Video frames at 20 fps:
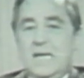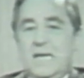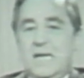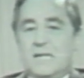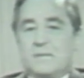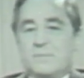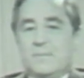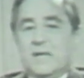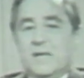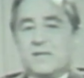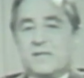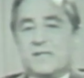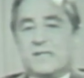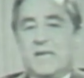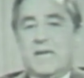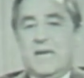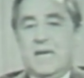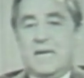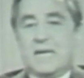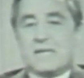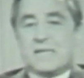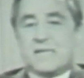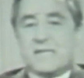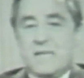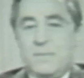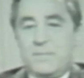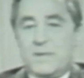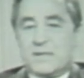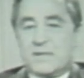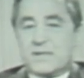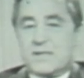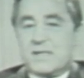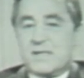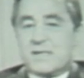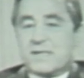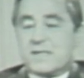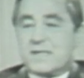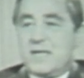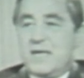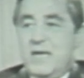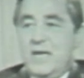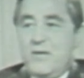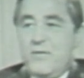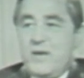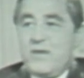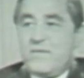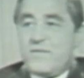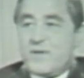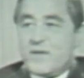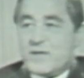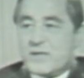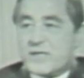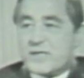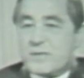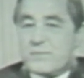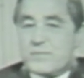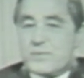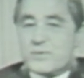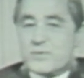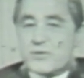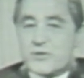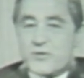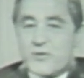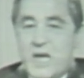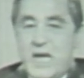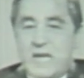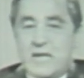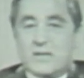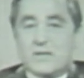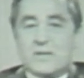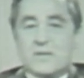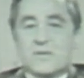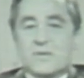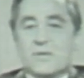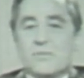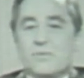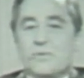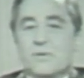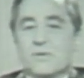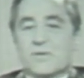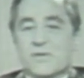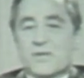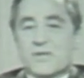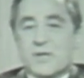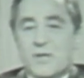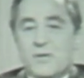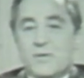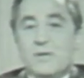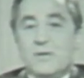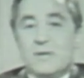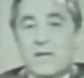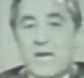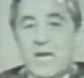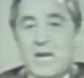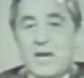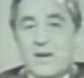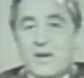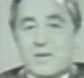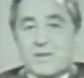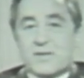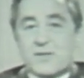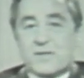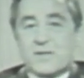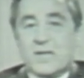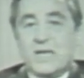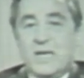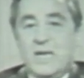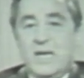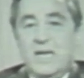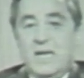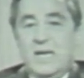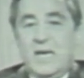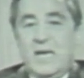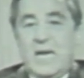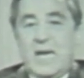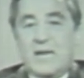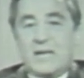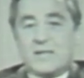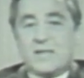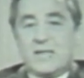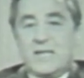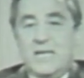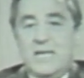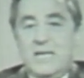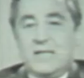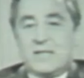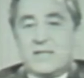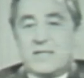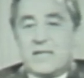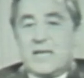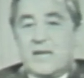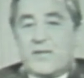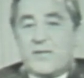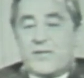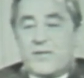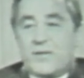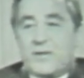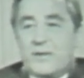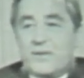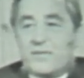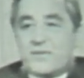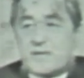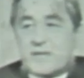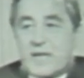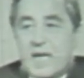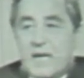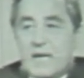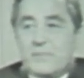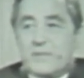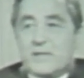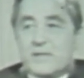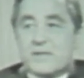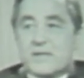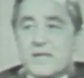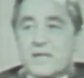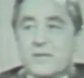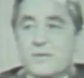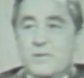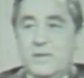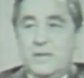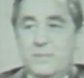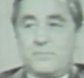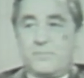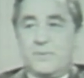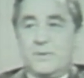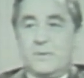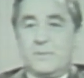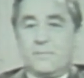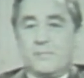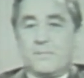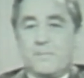it must exhibit this irreversible trend towards total chaos and a heat death of timeless equilibrium.